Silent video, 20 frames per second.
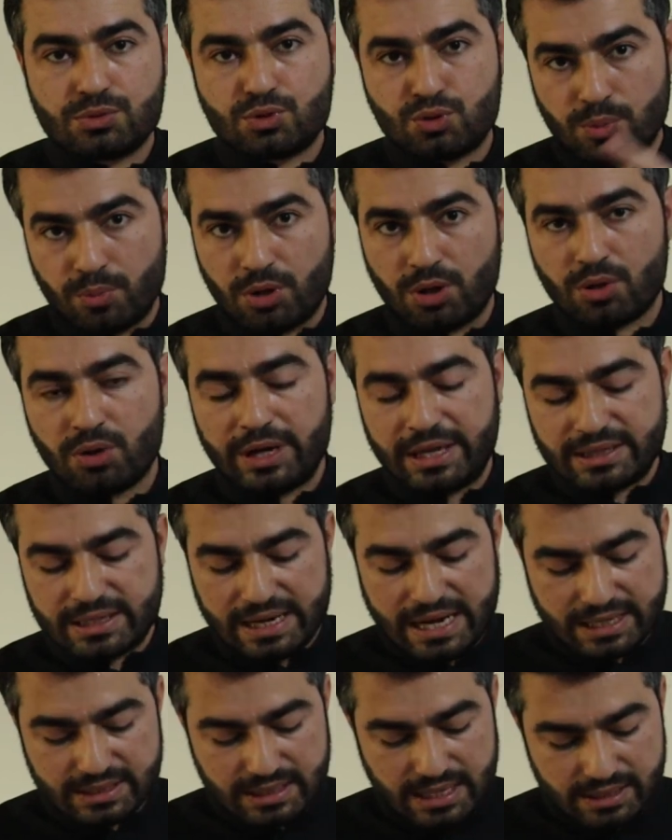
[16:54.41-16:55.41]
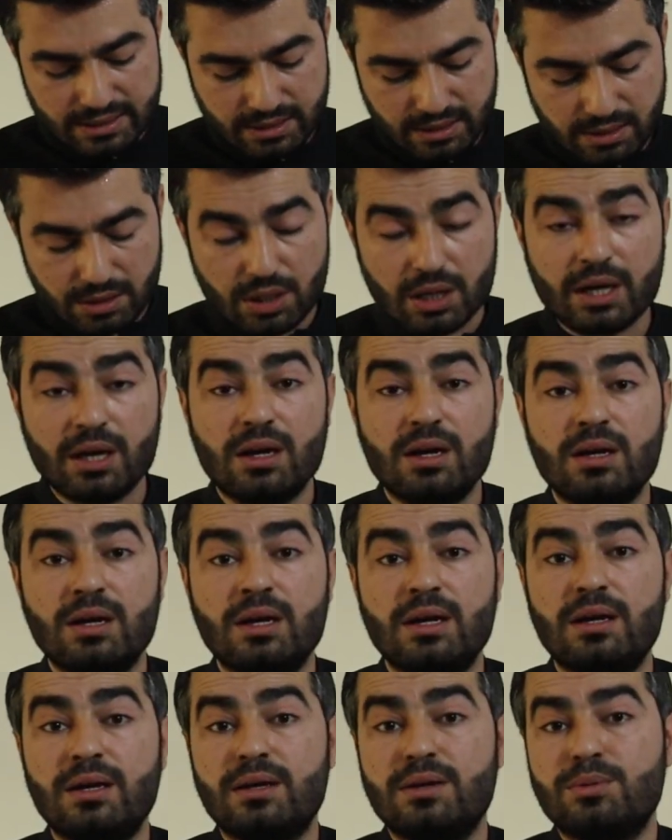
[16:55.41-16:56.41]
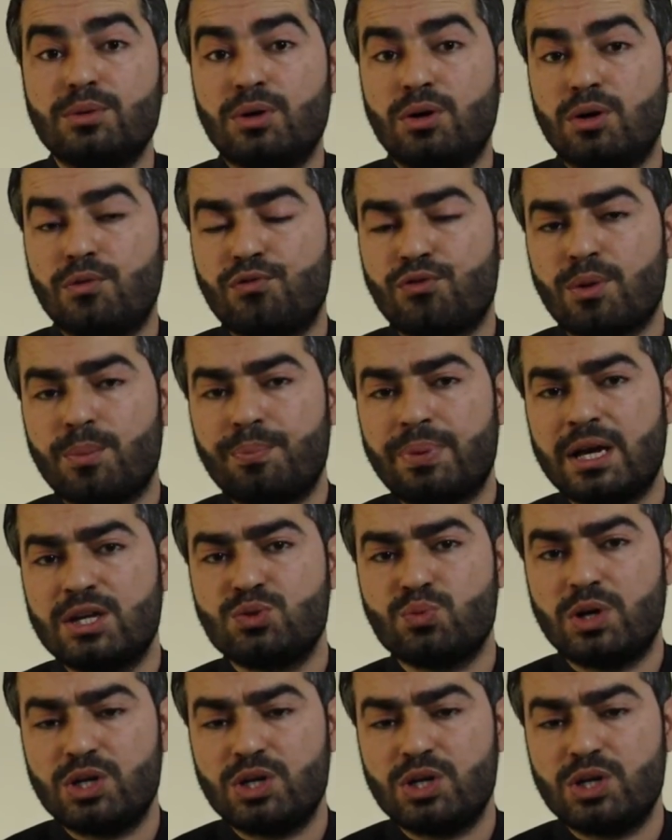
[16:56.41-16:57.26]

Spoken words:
tomorrow in the next lesson from page